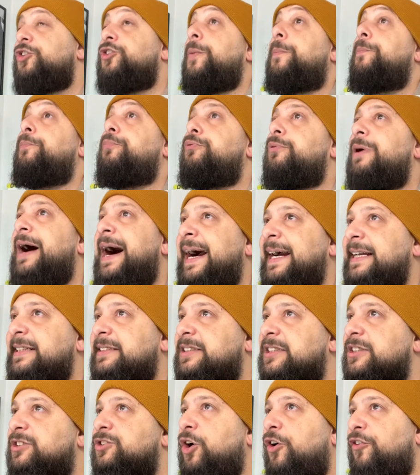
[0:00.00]
the
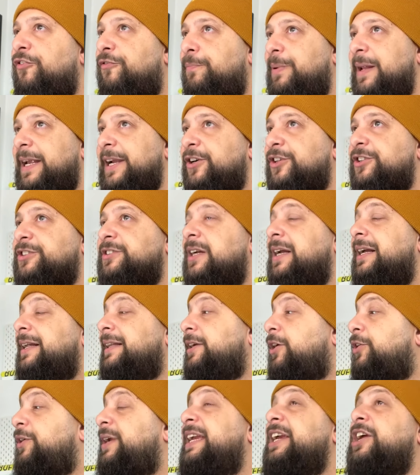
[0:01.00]
prices of players,
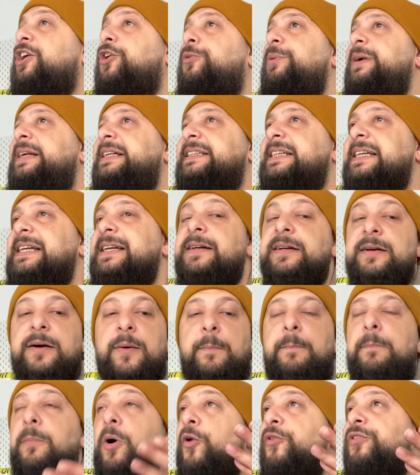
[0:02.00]
they are increasing
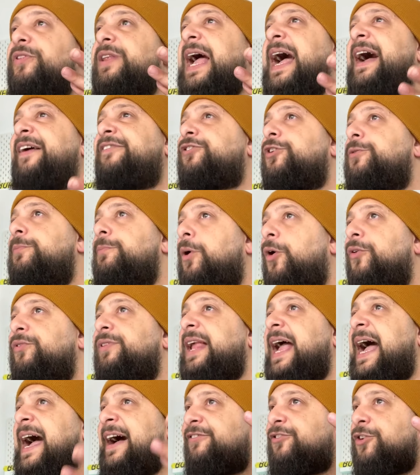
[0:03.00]
month after
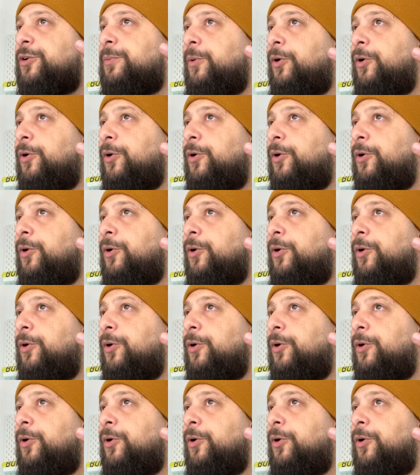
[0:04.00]
month after